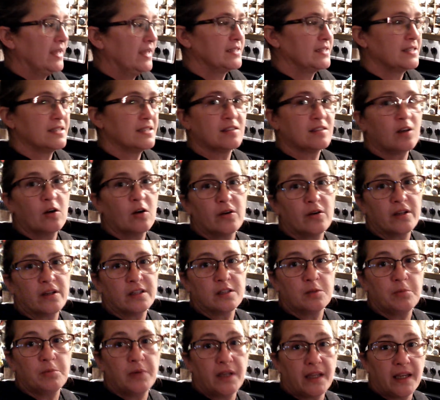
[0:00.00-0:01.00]
This is
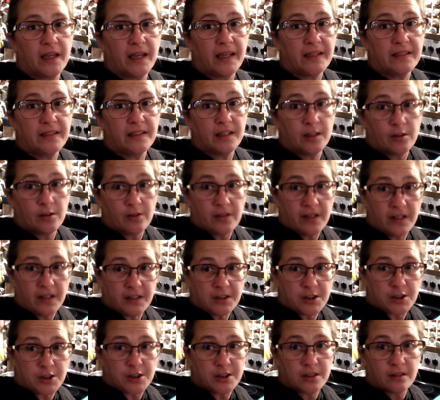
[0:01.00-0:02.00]
going to be a dinner
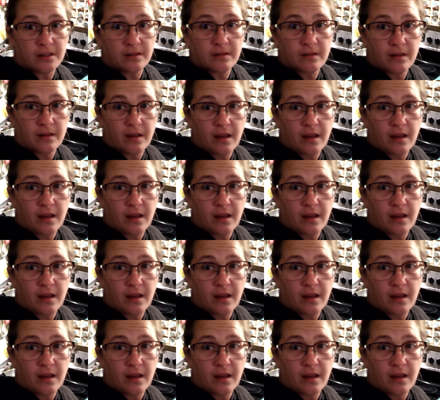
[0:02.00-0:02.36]
dish,